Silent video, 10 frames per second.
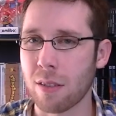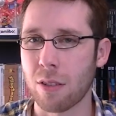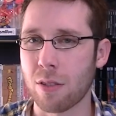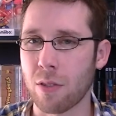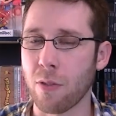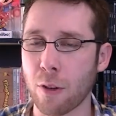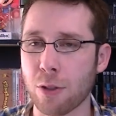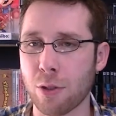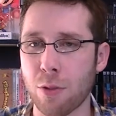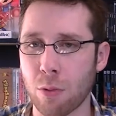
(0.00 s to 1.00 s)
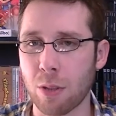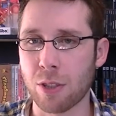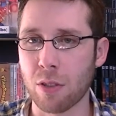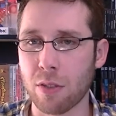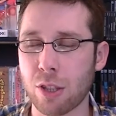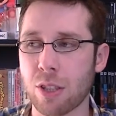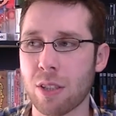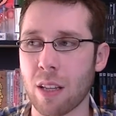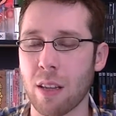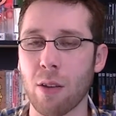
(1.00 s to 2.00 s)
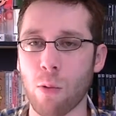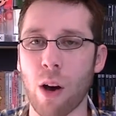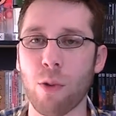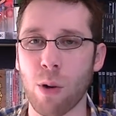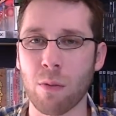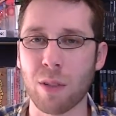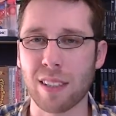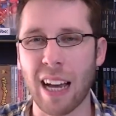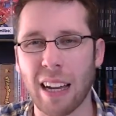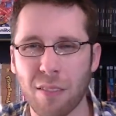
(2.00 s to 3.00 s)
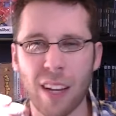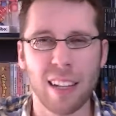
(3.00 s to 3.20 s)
There's the first 2 original versions, then the other one was kind of,